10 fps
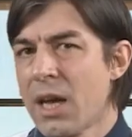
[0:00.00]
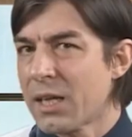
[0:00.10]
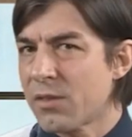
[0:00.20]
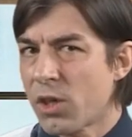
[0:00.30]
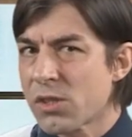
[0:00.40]

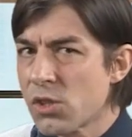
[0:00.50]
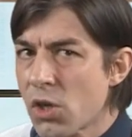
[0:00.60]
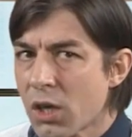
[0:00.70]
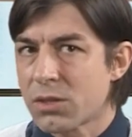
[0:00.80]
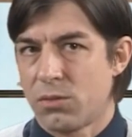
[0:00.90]
And he was
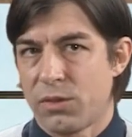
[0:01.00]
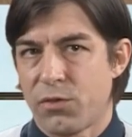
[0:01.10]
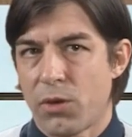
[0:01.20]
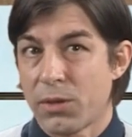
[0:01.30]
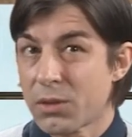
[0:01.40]
not
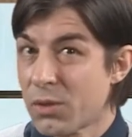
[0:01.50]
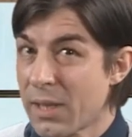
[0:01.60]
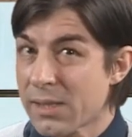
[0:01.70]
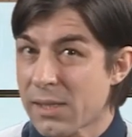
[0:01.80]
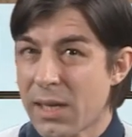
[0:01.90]
referring to
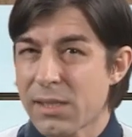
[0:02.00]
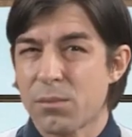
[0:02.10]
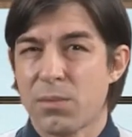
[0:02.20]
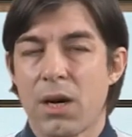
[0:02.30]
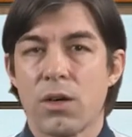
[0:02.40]
their size
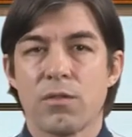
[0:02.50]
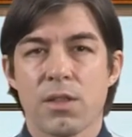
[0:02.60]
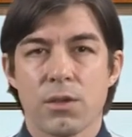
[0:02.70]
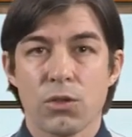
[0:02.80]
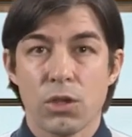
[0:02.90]
and power
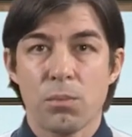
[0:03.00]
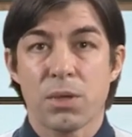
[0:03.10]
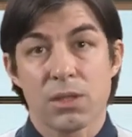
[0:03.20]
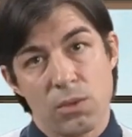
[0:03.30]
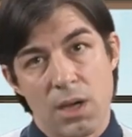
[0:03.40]
within Europe,
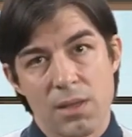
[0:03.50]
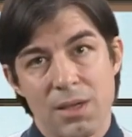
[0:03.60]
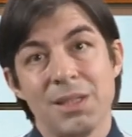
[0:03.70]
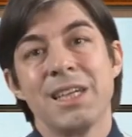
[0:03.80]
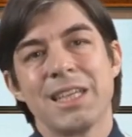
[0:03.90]
but
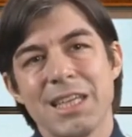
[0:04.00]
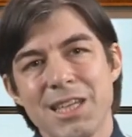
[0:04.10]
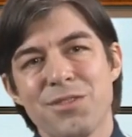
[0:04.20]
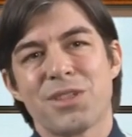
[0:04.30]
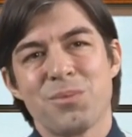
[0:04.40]
rather,
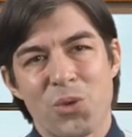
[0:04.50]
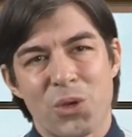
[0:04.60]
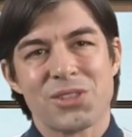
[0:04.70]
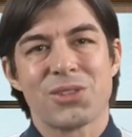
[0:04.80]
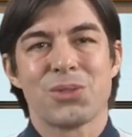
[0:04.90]
even
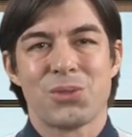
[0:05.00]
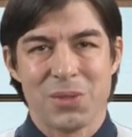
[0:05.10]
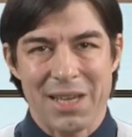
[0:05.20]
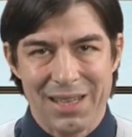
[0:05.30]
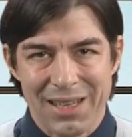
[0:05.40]
more so, to
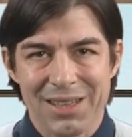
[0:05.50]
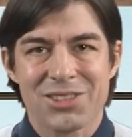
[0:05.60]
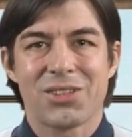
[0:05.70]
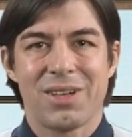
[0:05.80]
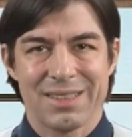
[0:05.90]
their
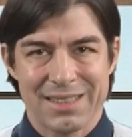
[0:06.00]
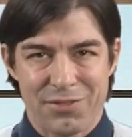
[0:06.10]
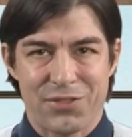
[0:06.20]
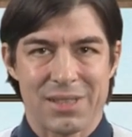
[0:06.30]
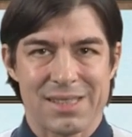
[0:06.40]
cultural
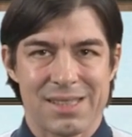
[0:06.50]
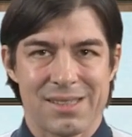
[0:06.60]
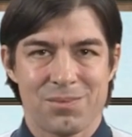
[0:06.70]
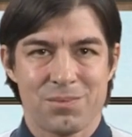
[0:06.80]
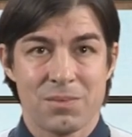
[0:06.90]

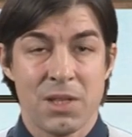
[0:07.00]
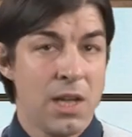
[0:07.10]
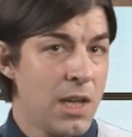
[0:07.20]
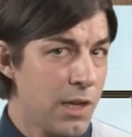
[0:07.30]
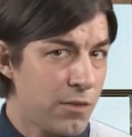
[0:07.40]
differences.
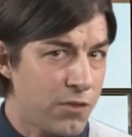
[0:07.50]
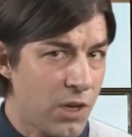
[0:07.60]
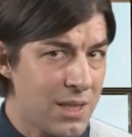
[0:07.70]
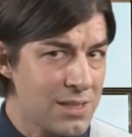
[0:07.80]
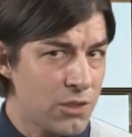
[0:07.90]
If
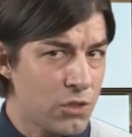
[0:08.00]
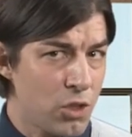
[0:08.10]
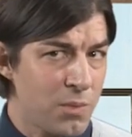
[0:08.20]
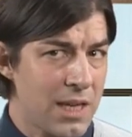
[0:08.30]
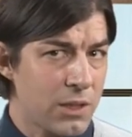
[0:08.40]
France and
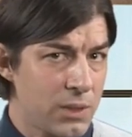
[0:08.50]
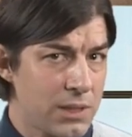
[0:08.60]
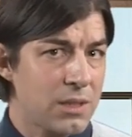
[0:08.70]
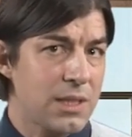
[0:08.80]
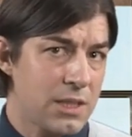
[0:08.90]
Germany
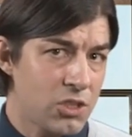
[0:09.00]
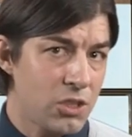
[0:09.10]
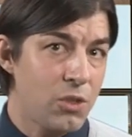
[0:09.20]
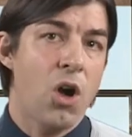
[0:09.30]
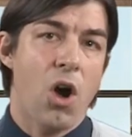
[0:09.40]
agreed on an
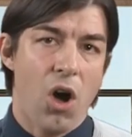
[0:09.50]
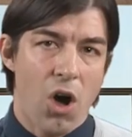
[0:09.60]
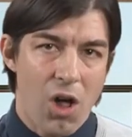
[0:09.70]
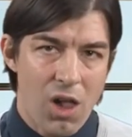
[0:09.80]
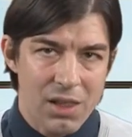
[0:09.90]
issue,
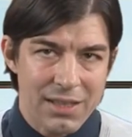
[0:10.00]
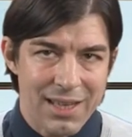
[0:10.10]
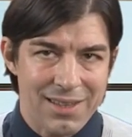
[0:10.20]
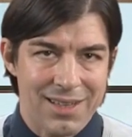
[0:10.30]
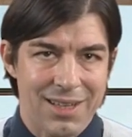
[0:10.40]
all the
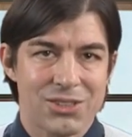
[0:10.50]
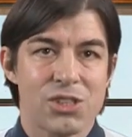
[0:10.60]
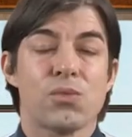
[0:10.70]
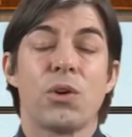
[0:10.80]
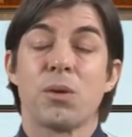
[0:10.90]
other
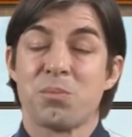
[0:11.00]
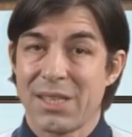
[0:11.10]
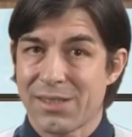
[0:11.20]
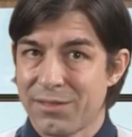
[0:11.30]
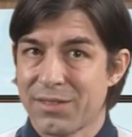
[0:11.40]
countries were a
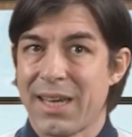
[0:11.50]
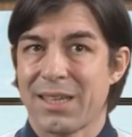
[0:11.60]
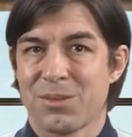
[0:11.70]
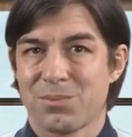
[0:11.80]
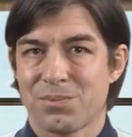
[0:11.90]
piece of
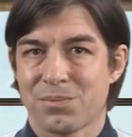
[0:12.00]
cake.